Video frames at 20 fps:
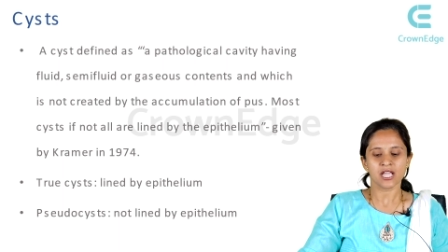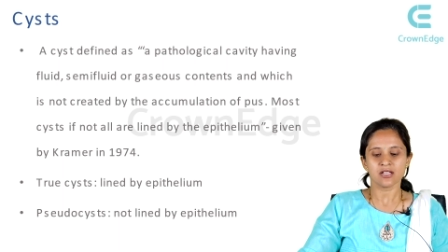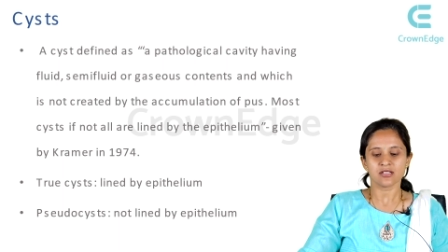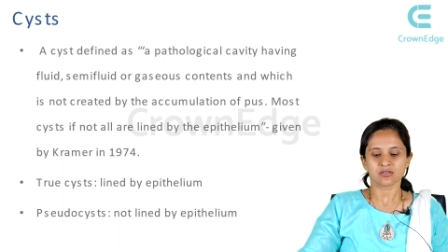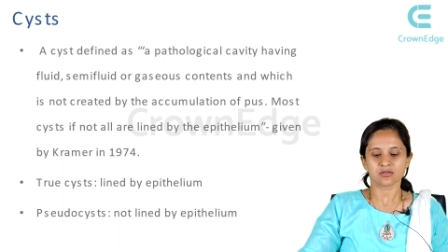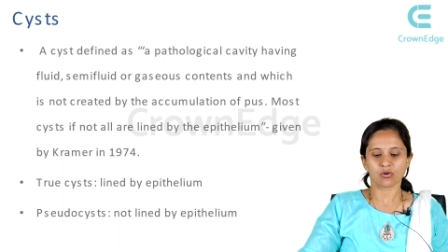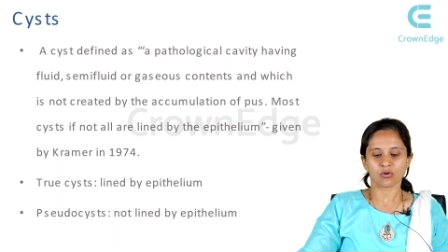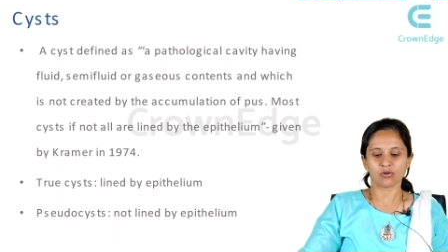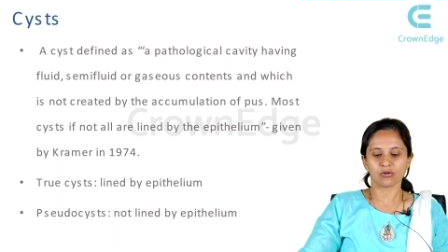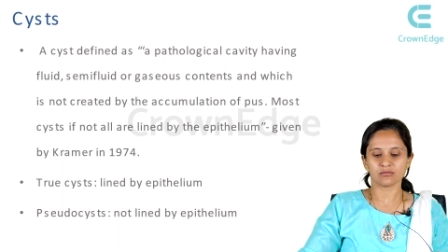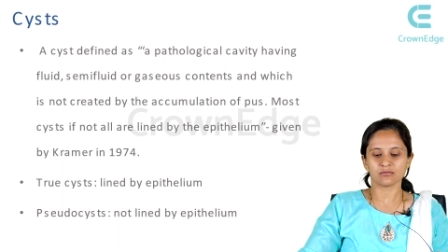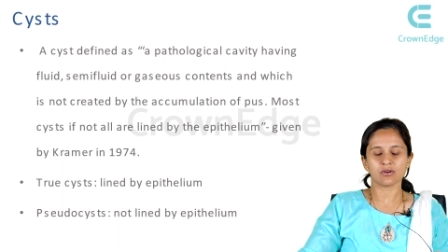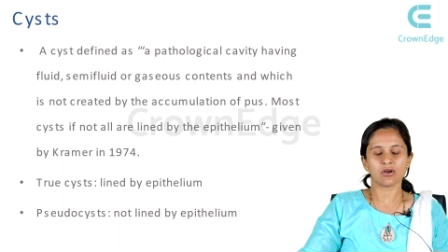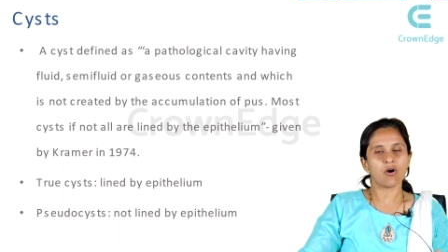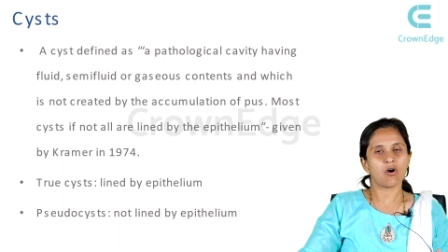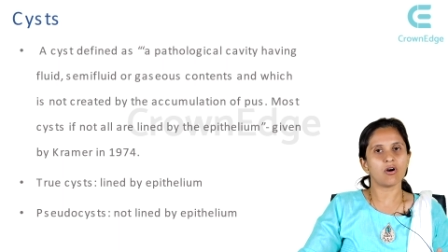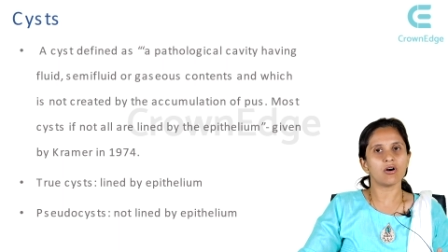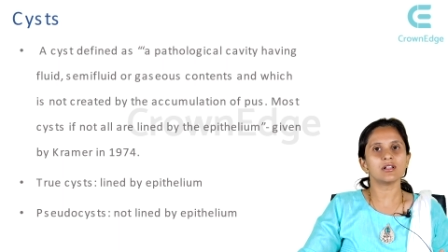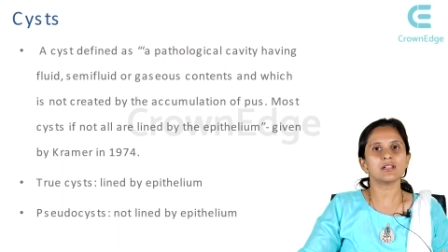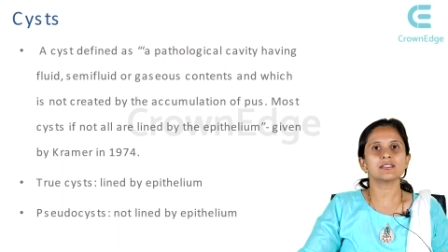So
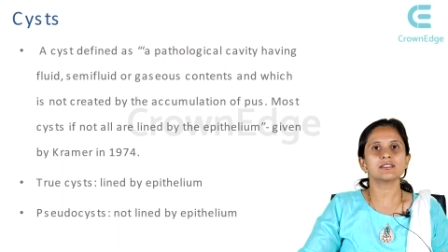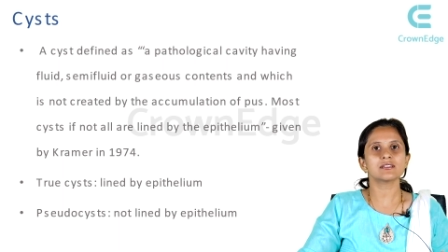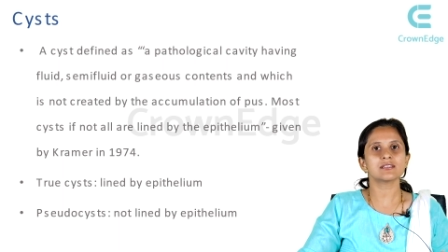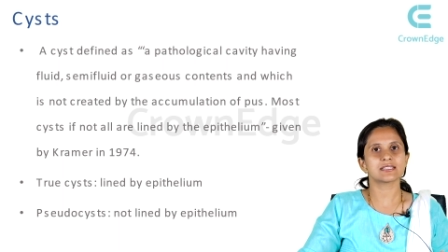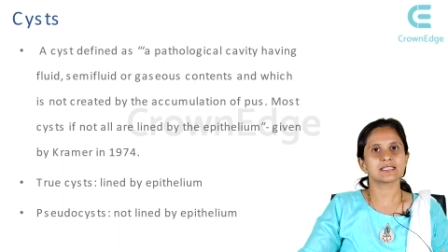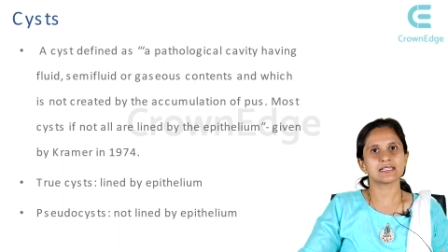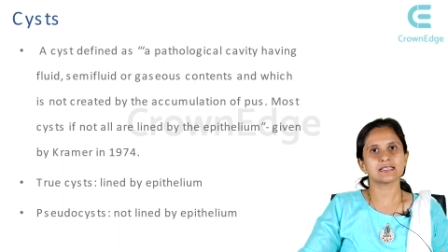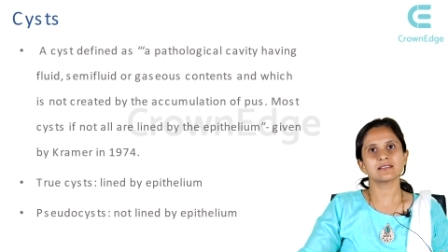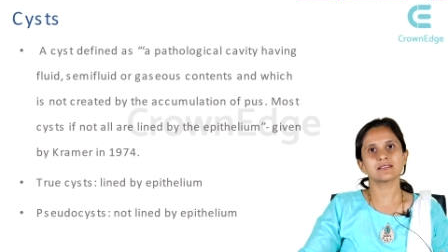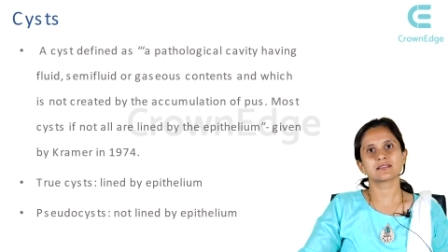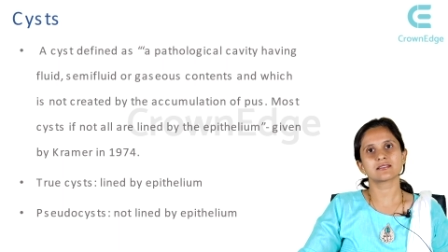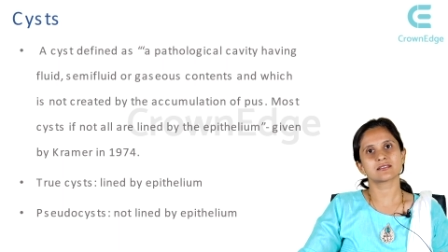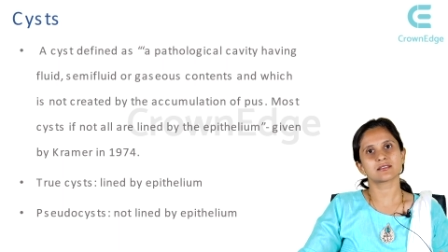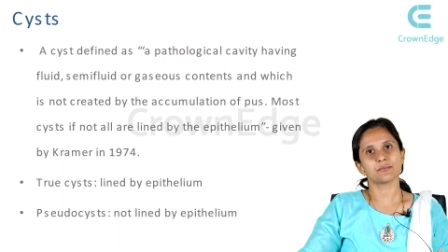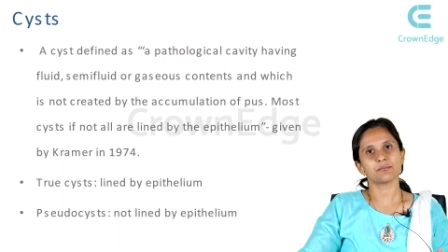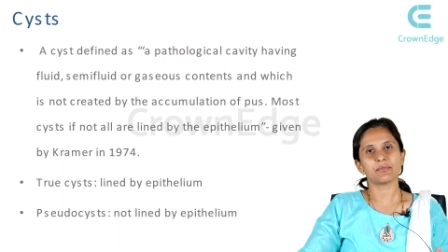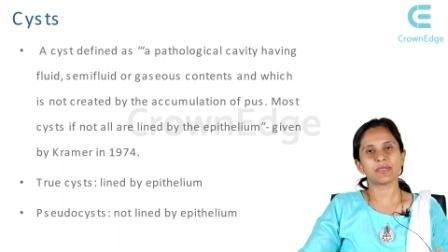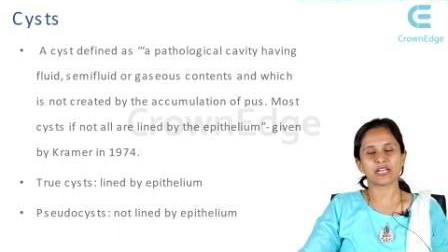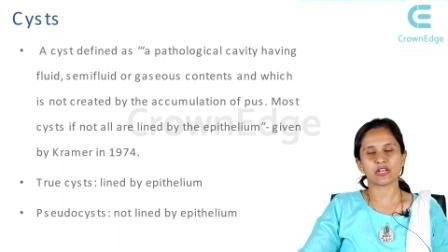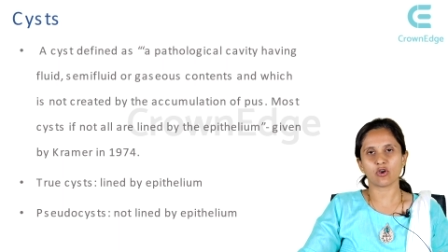all the cysts
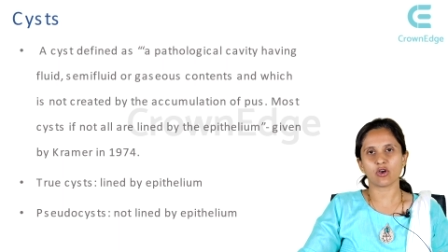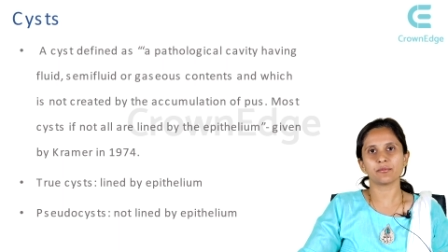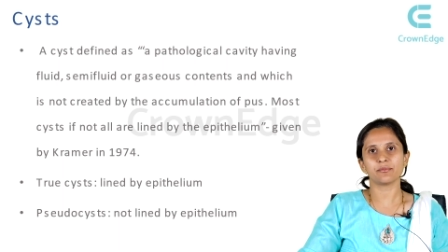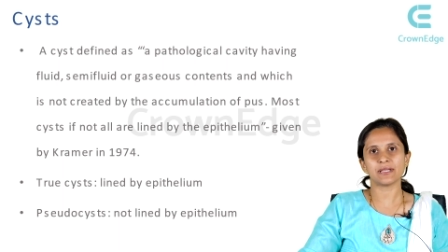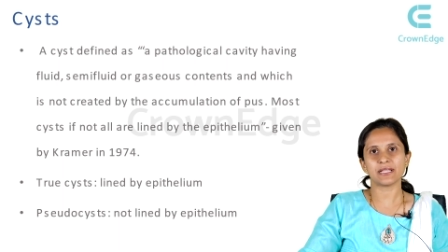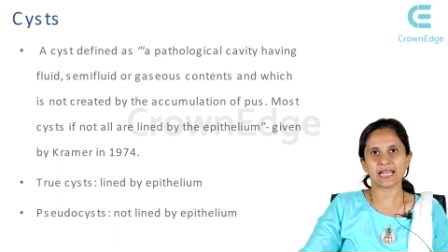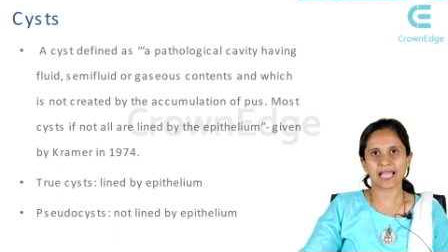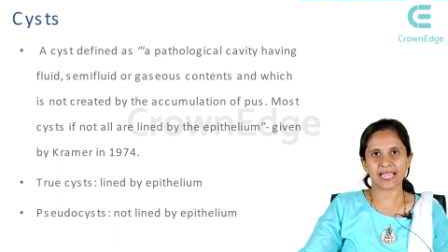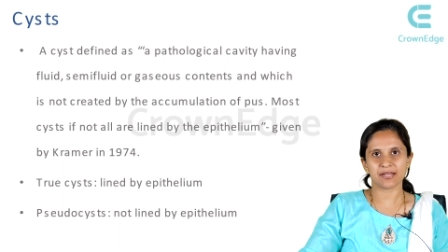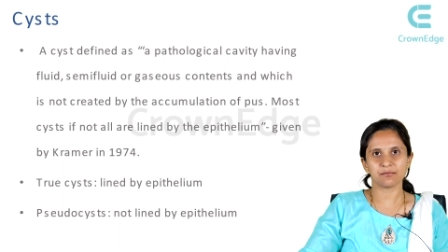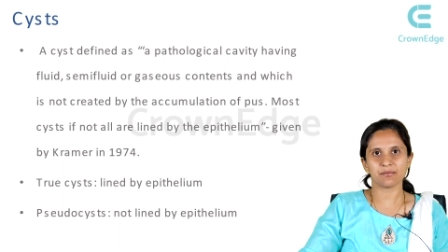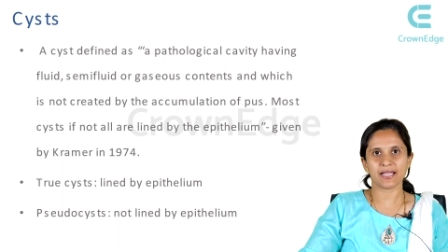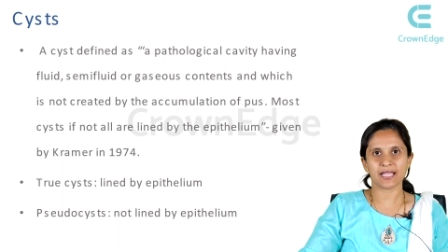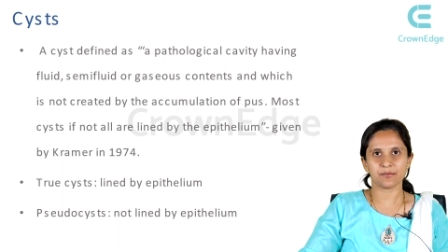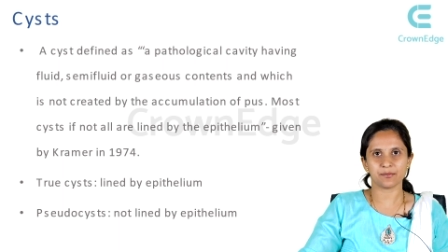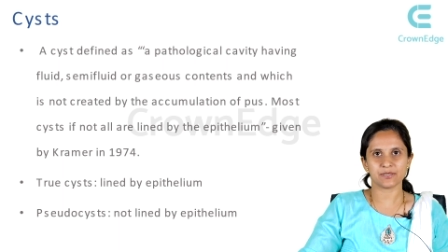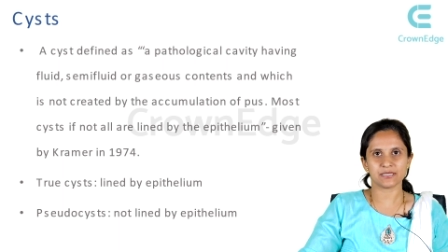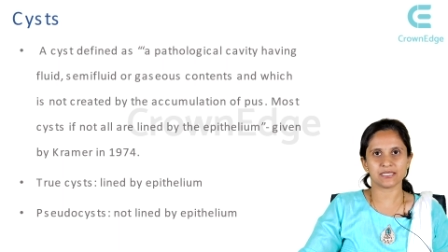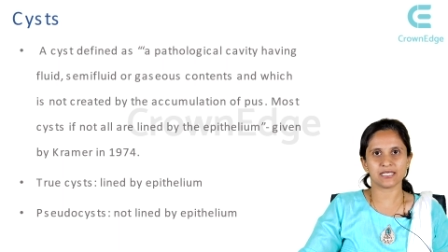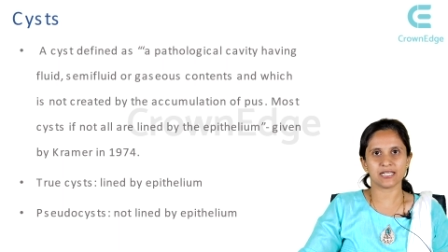may not be lined by
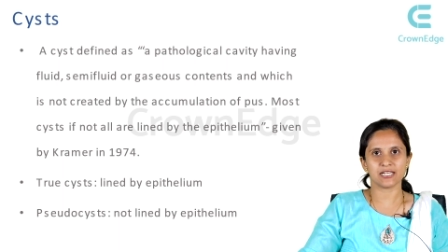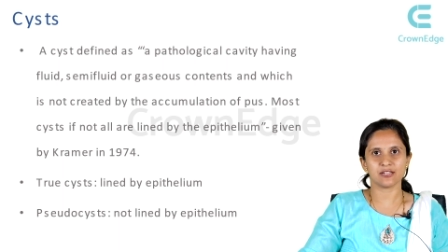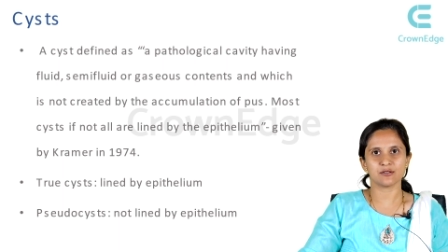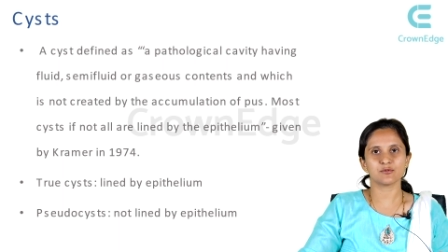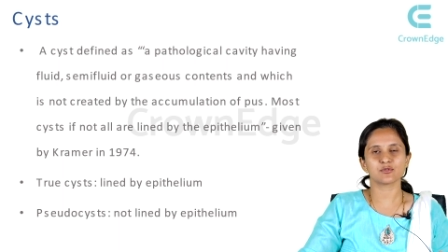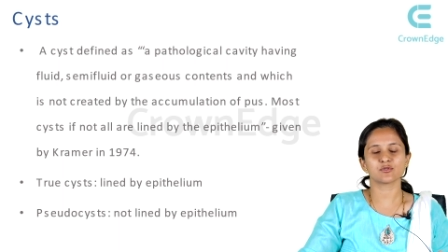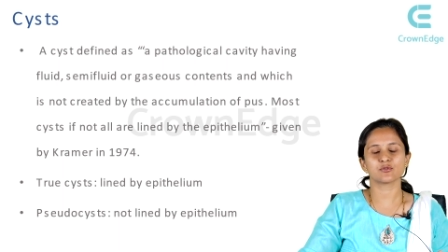epithelium.